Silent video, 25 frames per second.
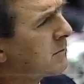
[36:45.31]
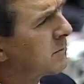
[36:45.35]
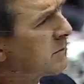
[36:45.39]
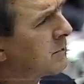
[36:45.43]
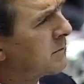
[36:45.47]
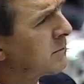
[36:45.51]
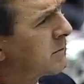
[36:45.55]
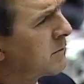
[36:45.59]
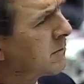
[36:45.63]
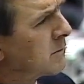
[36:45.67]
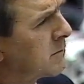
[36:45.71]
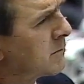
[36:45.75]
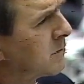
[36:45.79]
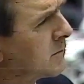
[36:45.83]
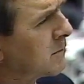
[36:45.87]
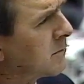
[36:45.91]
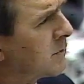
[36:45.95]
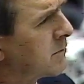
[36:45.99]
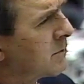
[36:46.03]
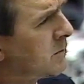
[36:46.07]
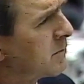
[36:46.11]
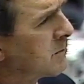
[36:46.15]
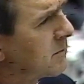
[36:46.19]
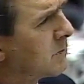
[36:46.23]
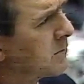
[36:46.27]
and we
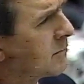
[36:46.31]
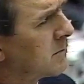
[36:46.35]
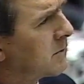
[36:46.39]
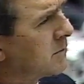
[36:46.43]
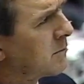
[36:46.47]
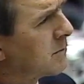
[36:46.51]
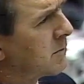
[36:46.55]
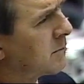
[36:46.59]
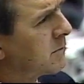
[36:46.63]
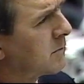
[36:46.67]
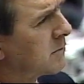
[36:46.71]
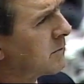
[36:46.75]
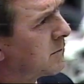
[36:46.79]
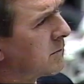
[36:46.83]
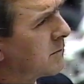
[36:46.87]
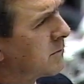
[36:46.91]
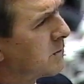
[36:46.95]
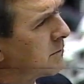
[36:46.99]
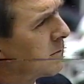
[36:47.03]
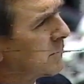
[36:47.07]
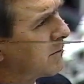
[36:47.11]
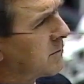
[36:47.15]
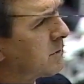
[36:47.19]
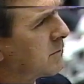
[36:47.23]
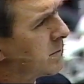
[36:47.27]
must sign
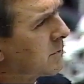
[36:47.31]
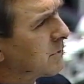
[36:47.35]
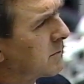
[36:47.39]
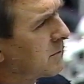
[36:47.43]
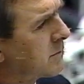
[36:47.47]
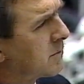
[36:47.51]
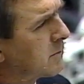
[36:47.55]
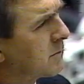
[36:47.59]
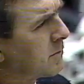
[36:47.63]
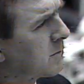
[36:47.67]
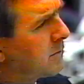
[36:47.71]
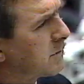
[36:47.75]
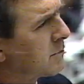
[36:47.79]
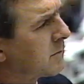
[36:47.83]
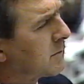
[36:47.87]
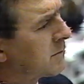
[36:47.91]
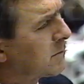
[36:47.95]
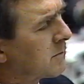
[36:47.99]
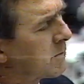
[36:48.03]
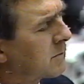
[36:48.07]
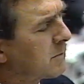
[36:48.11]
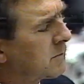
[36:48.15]
documentation